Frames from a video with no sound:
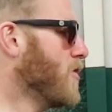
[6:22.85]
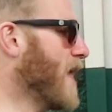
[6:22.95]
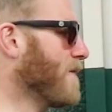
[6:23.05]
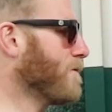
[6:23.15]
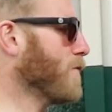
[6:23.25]

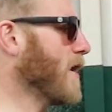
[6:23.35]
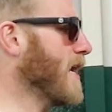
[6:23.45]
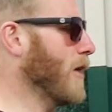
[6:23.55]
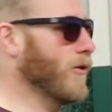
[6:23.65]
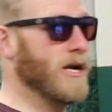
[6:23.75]
That front
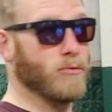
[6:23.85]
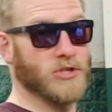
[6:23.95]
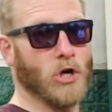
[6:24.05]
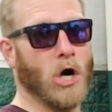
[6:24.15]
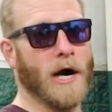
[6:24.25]
area
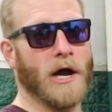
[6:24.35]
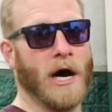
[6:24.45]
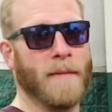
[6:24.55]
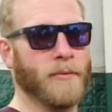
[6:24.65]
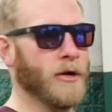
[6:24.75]
was caught
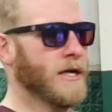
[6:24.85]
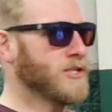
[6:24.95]
up,